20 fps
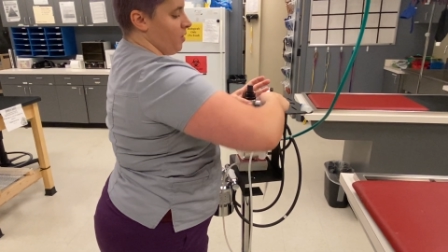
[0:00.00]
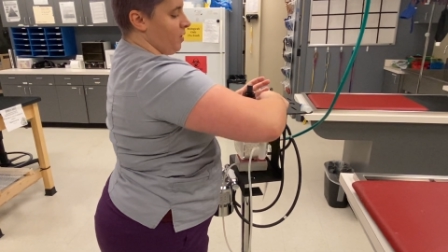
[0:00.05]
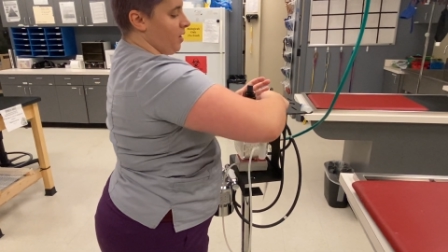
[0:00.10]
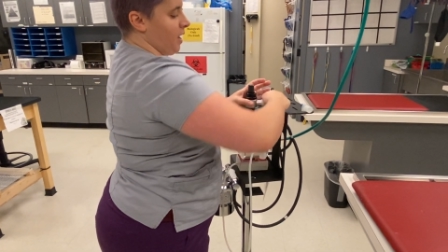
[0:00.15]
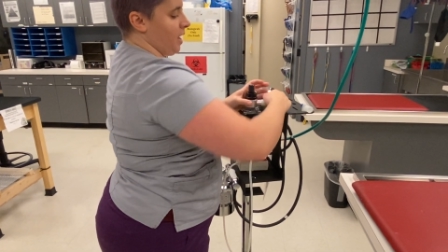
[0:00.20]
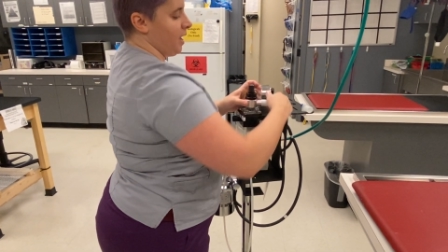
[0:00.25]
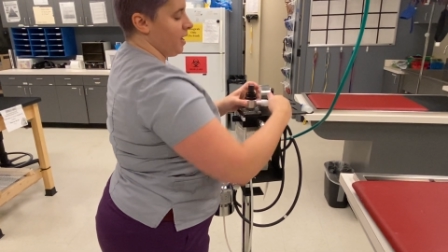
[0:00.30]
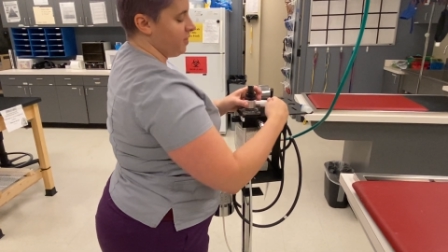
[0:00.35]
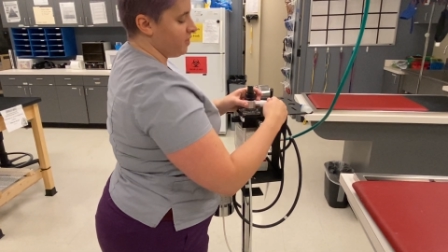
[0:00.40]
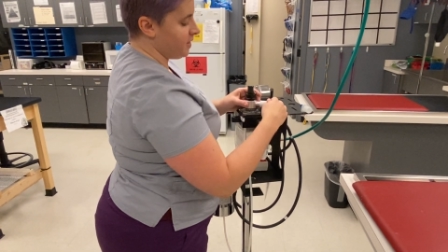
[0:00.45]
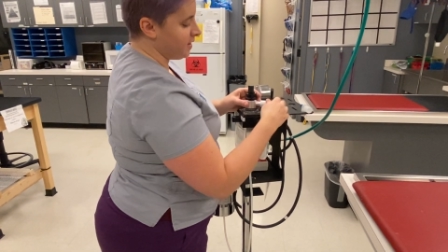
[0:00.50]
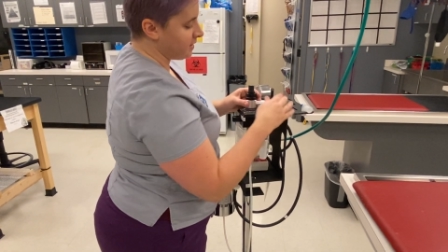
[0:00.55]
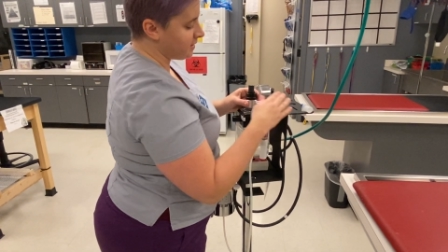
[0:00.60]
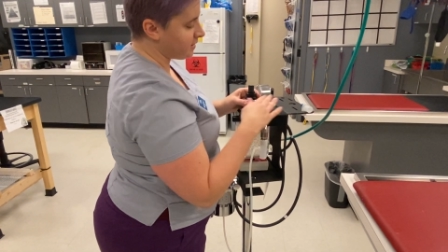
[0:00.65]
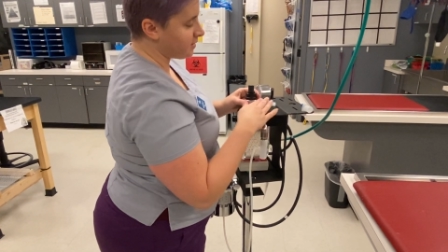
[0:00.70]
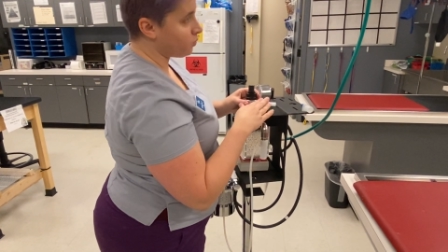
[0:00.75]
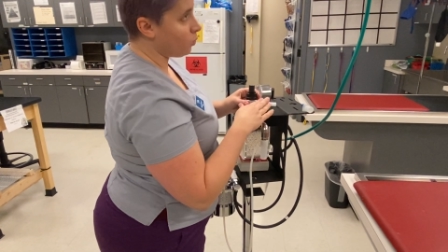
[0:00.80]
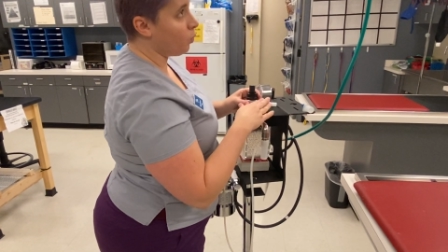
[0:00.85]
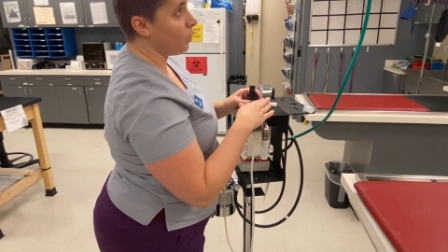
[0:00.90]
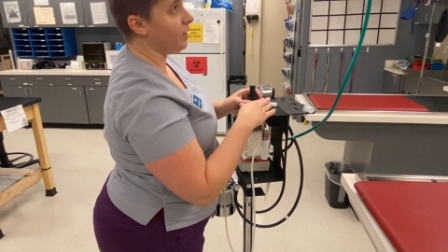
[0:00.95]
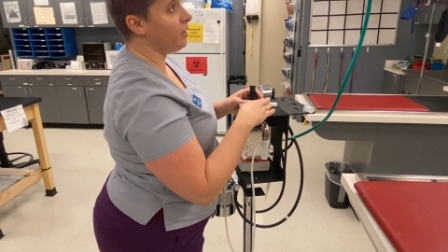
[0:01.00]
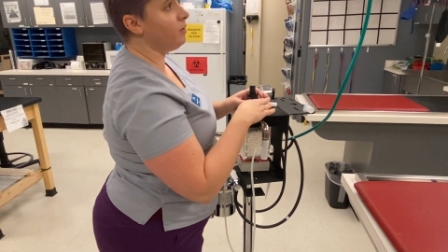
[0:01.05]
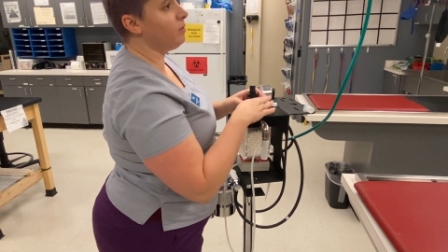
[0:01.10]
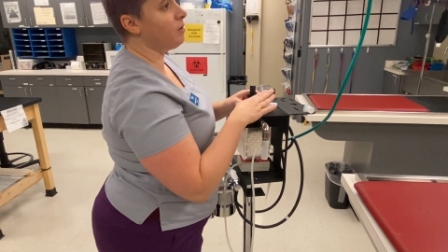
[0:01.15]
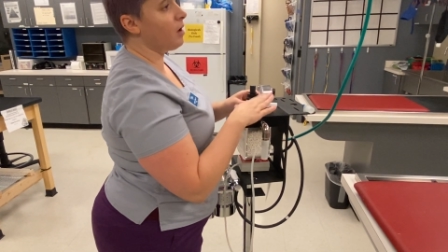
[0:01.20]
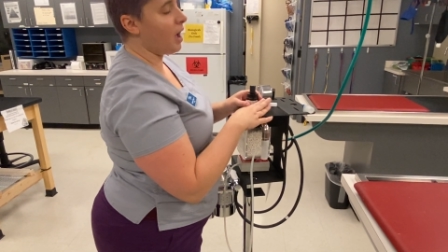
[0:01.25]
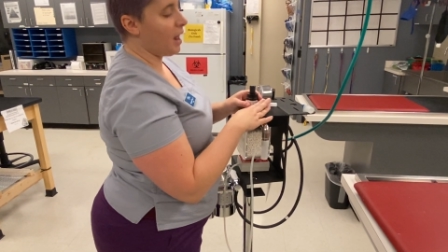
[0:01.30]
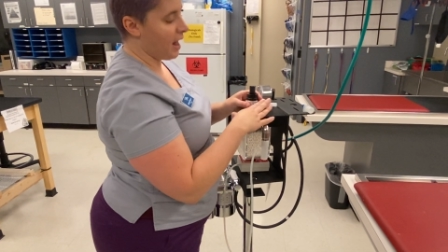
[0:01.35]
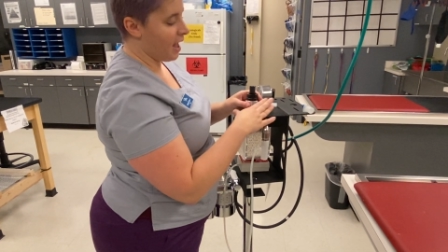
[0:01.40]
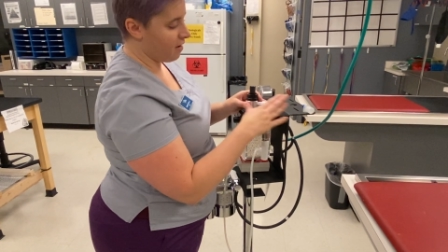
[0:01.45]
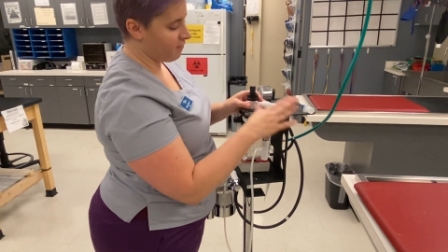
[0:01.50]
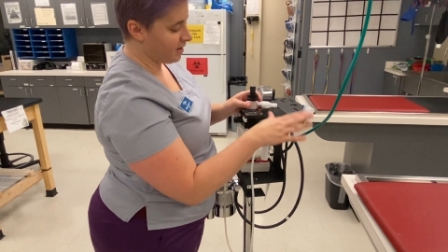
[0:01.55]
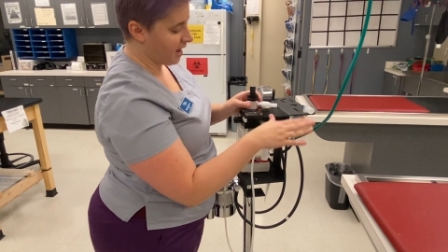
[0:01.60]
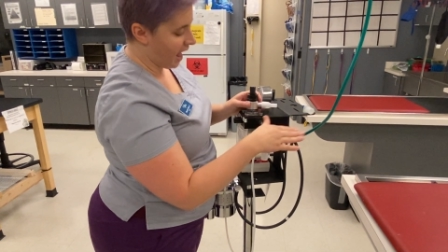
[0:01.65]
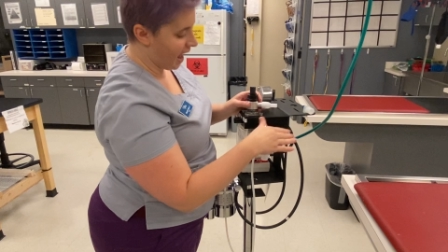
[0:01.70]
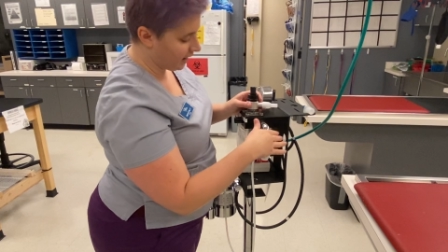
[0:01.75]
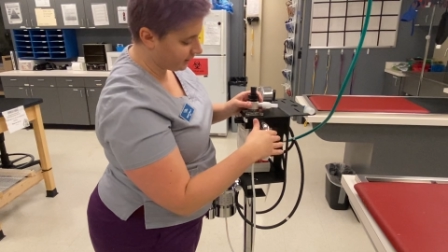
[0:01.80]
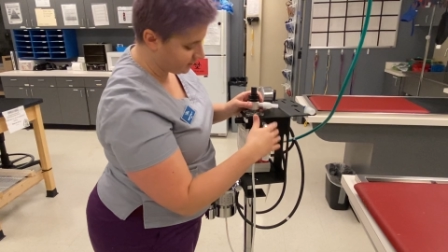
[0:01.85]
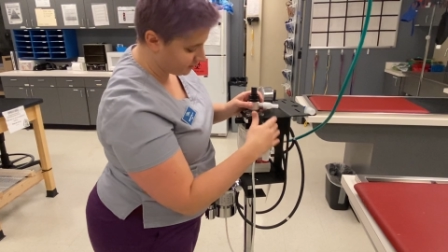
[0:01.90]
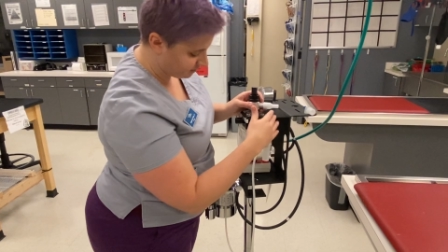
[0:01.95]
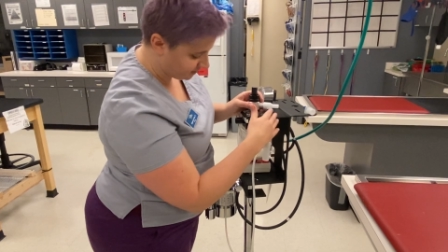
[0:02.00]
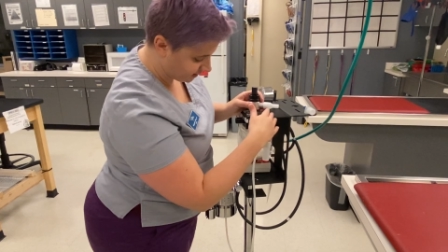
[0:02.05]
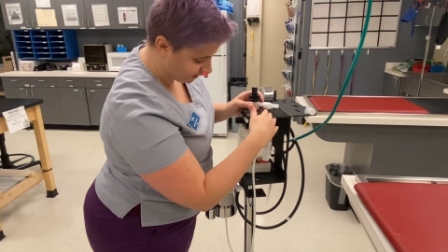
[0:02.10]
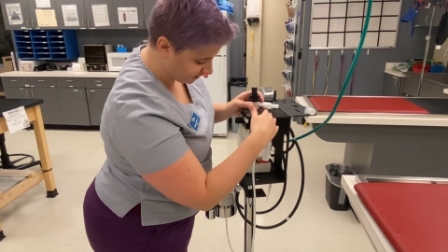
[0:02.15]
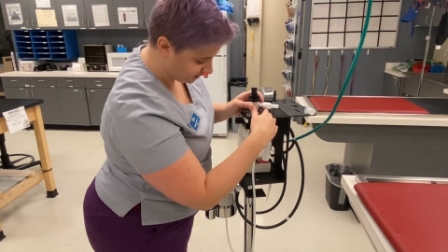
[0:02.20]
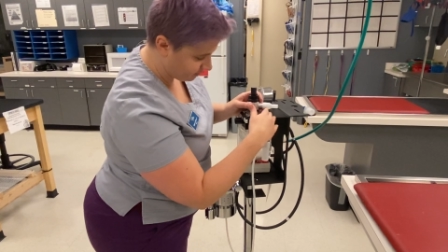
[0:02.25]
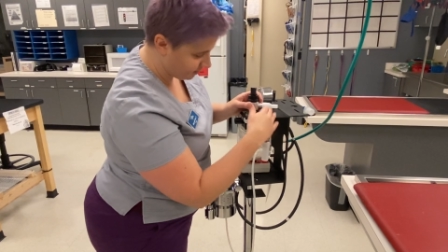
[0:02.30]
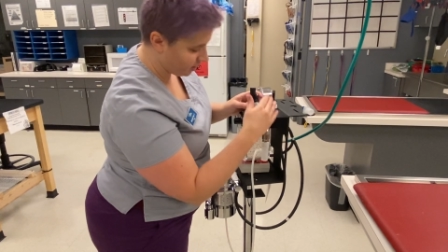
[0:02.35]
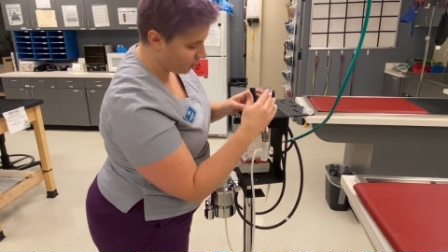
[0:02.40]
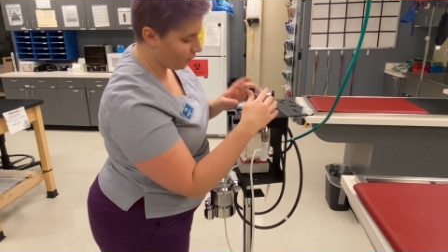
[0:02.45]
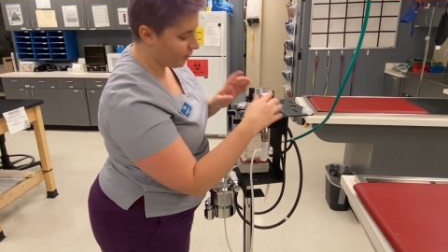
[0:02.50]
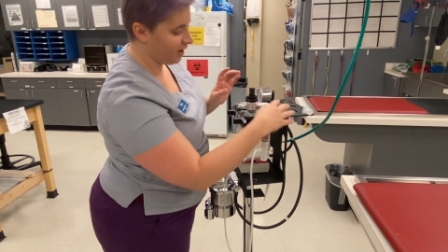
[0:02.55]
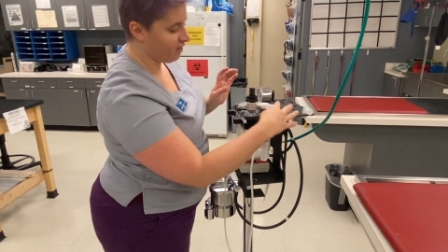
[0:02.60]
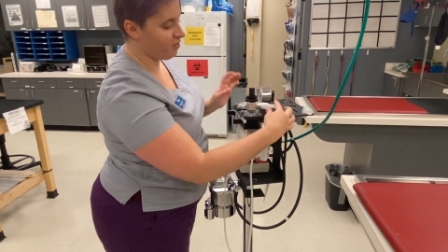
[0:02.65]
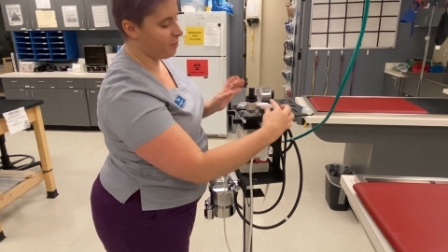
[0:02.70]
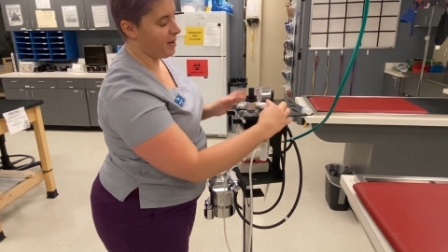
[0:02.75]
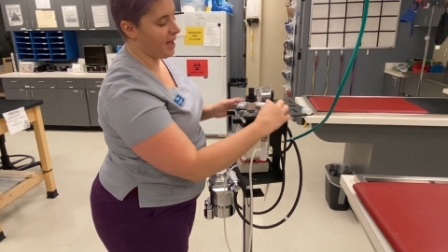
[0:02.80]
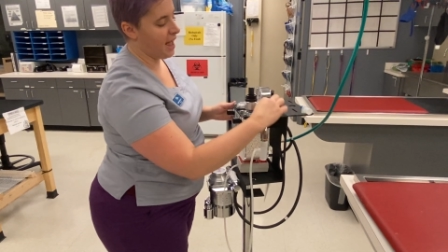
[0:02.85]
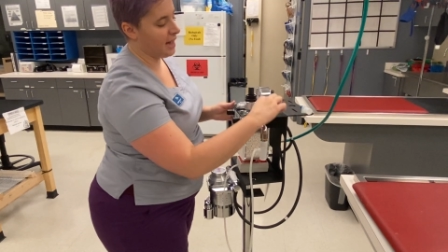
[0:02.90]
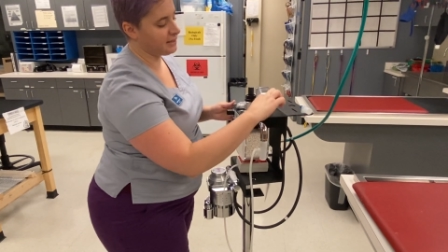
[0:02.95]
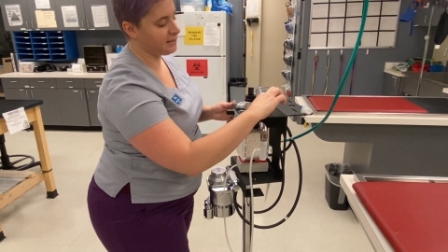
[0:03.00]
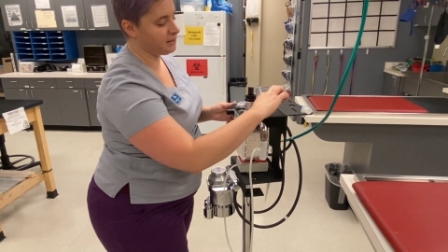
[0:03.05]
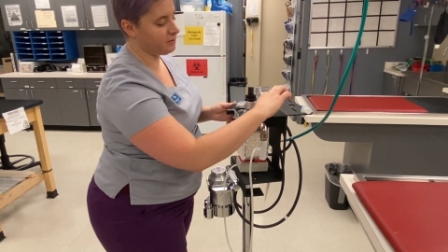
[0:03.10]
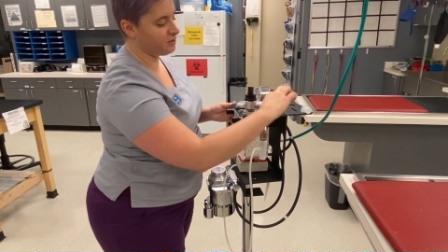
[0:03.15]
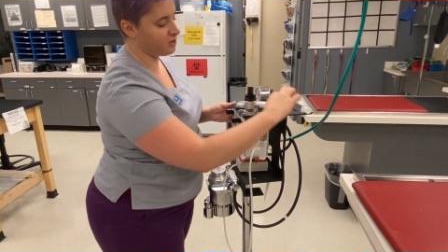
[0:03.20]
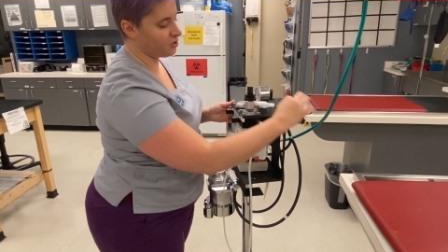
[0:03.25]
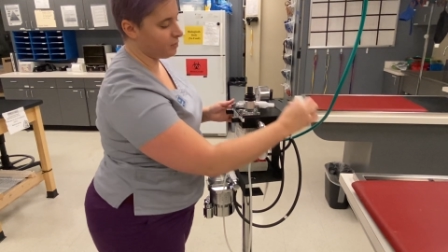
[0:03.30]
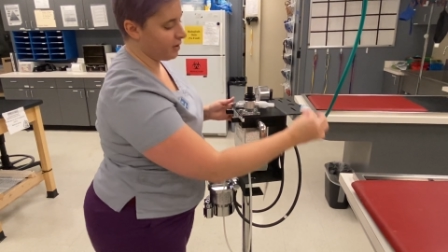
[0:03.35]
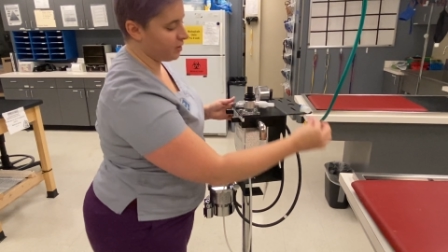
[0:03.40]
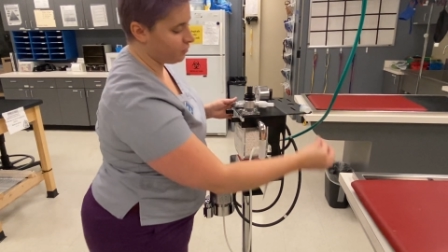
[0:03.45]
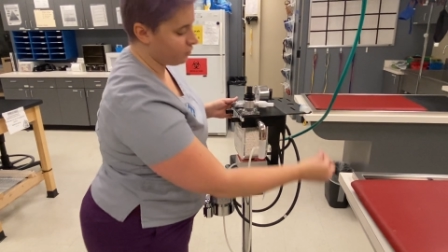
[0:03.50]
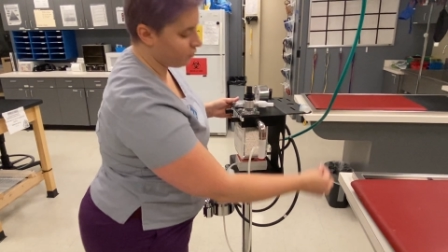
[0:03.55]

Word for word: Okay, this, we do not have an active system here, we have a passive. So my